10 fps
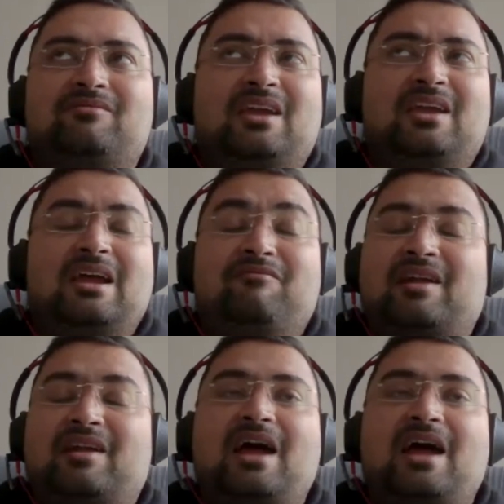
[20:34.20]
ever
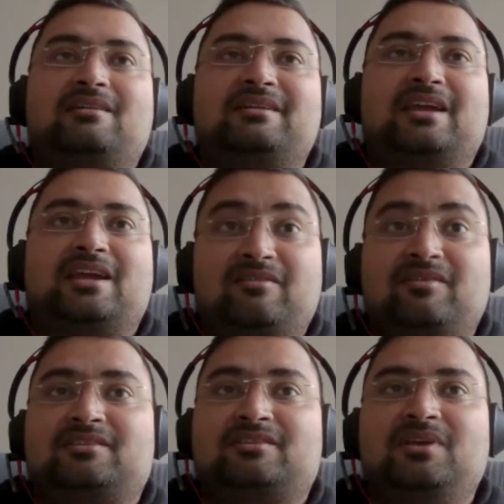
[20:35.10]
had a negative
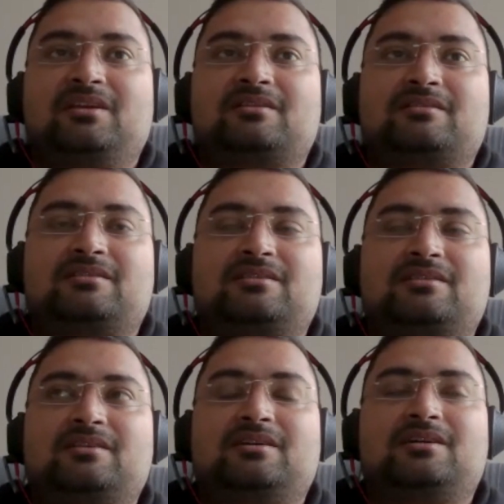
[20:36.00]
experience,
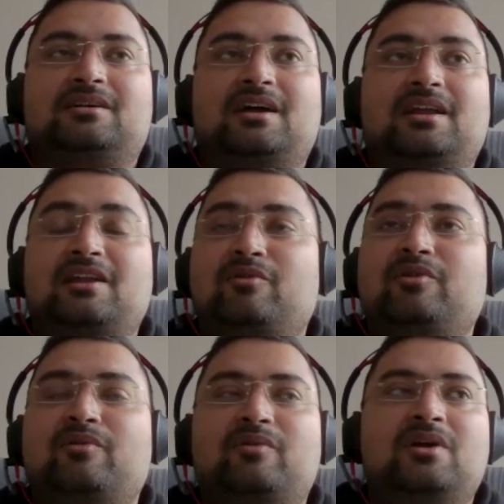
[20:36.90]
and I don't
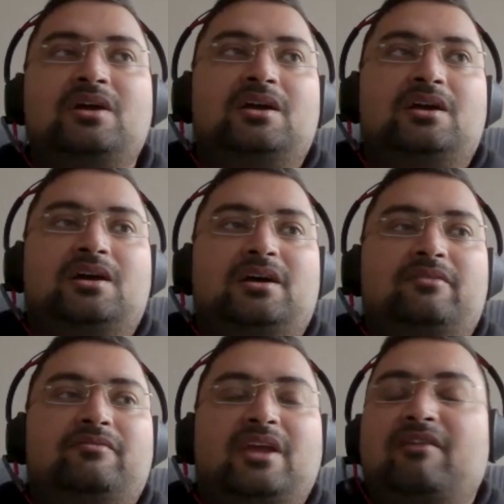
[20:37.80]
know if
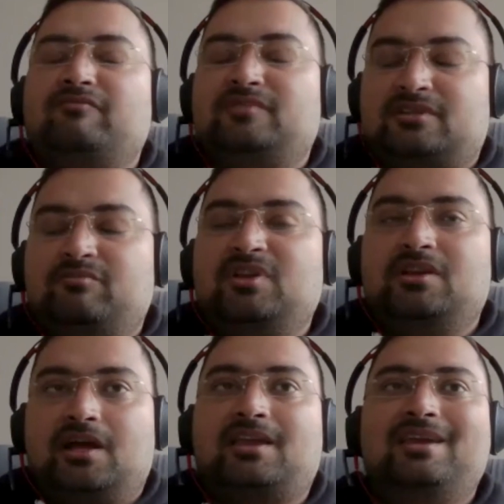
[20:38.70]
we have just been
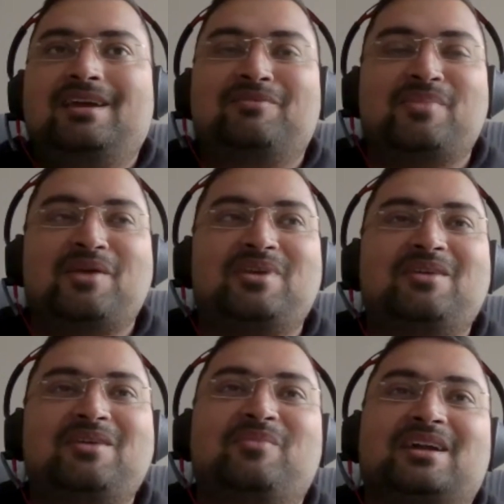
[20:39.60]
lucky maybe,
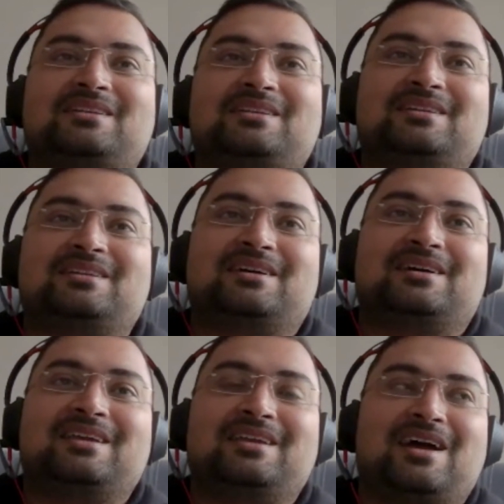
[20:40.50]
but
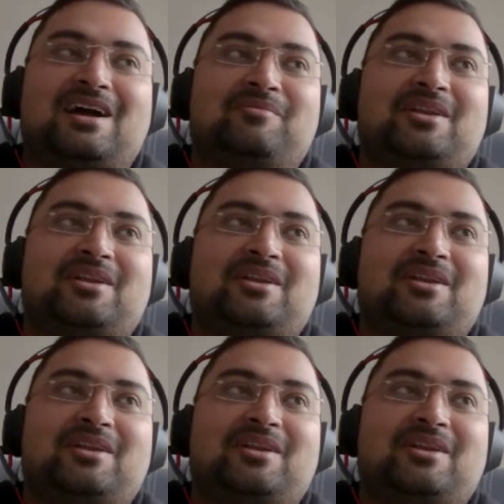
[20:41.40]
yeah,